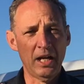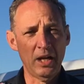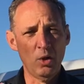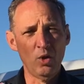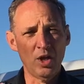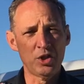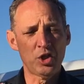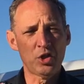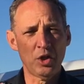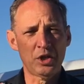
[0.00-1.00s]
I
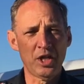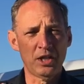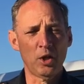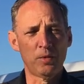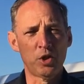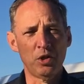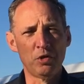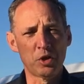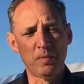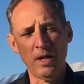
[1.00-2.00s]
just thought I'd take the opportunity to
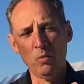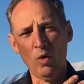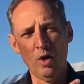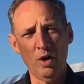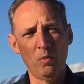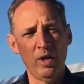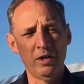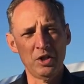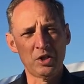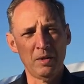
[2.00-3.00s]
explain why I'm
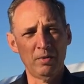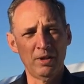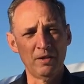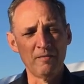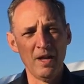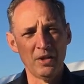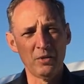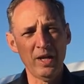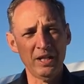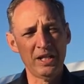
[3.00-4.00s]
wearing this epaulet. The
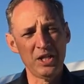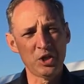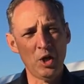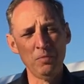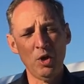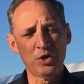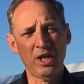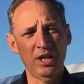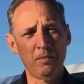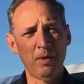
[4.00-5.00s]
reality is I'm not
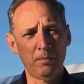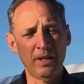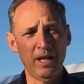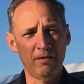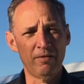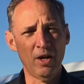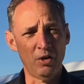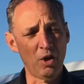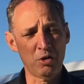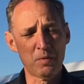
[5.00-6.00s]
telling people how to vote.
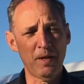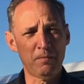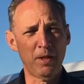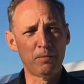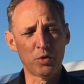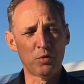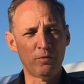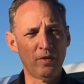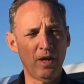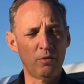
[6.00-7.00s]
I respect people's
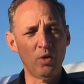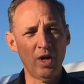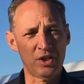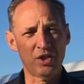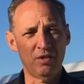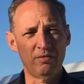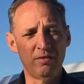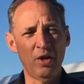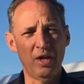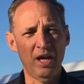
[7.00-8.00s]
right to
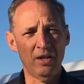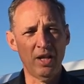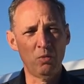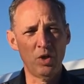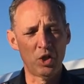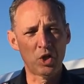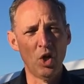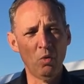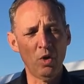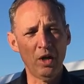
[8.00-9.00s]
vote how they wish.
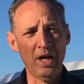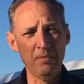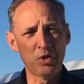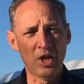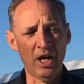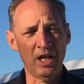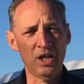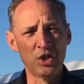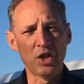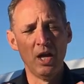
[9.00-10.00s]
What I am saying
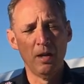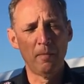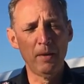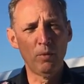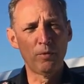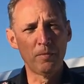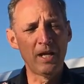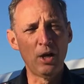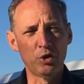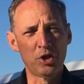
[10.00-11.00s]
is people from the
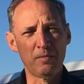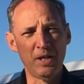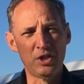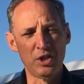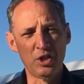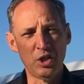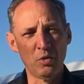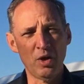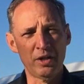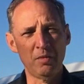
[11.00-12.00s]

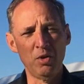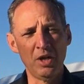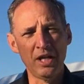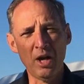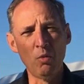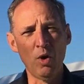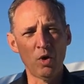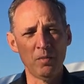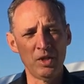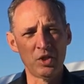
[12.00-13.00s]
LGBTQI community are
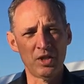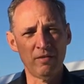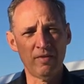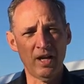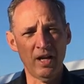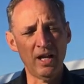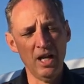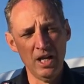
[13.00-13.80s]
welcome in CFA.